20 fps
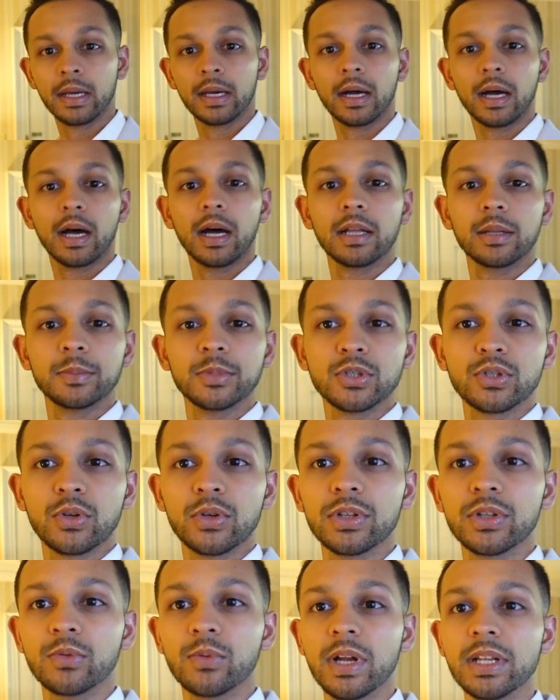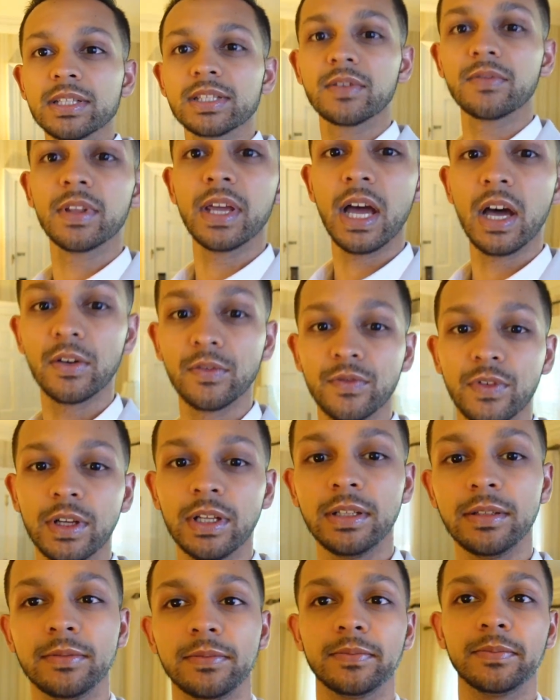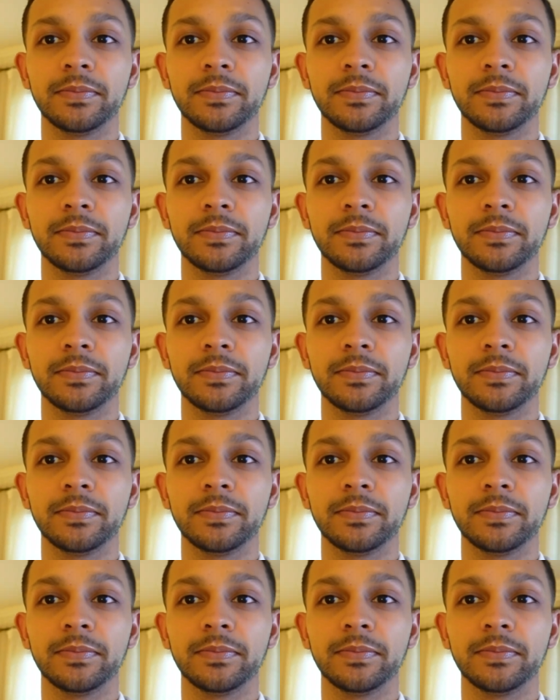Uh, let me show you the rest of the outfit.